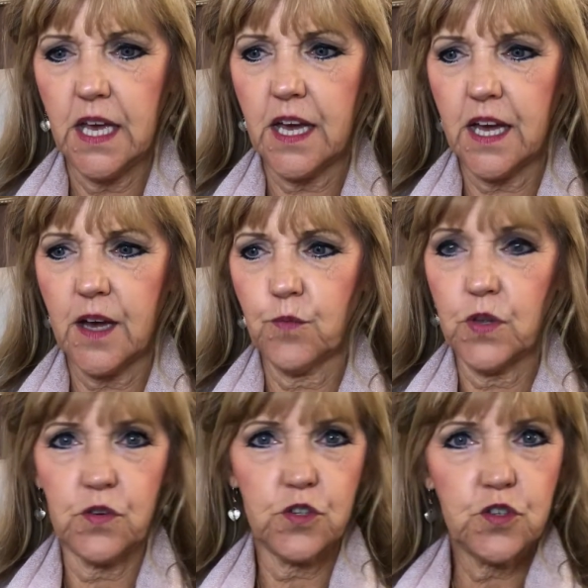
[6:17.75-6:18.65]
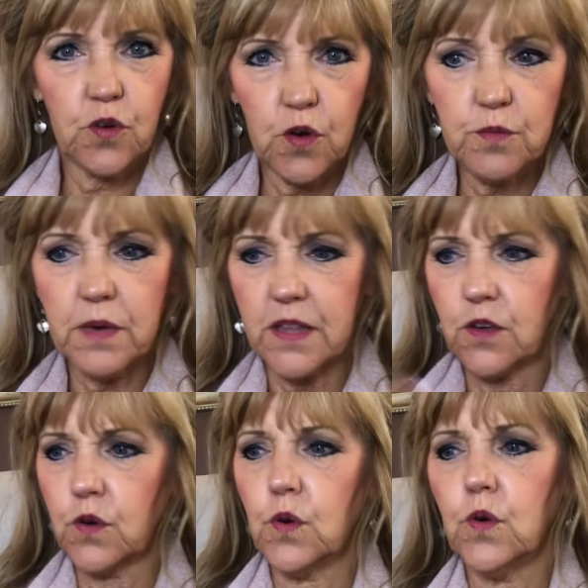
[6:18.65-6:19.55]
whether it's your own
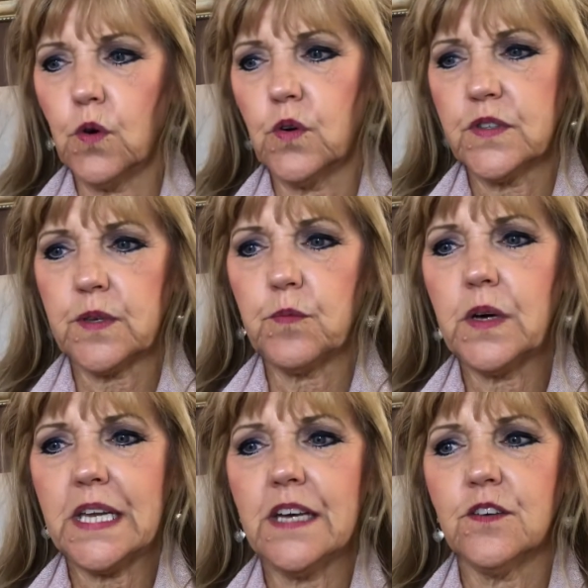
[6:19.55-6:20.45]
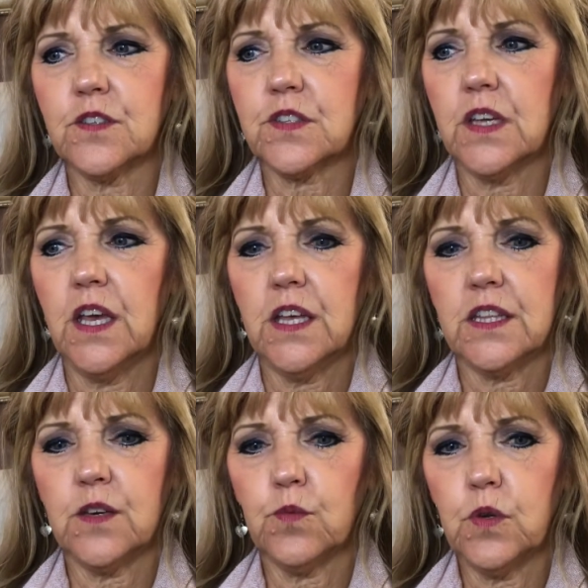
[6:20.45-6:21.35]
mother or someone else
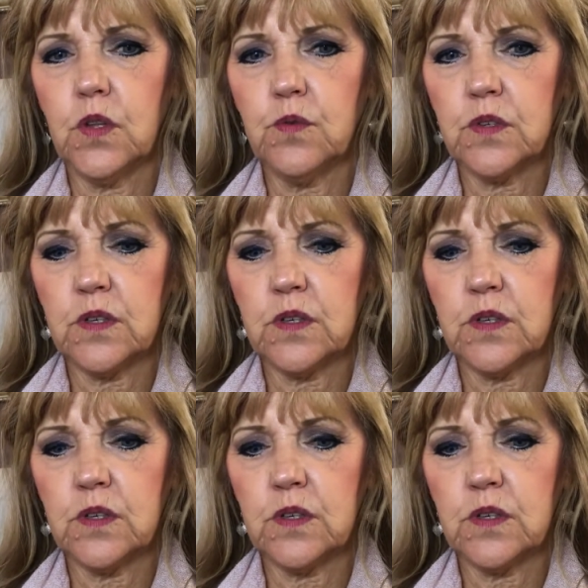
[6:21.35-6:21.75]
that will,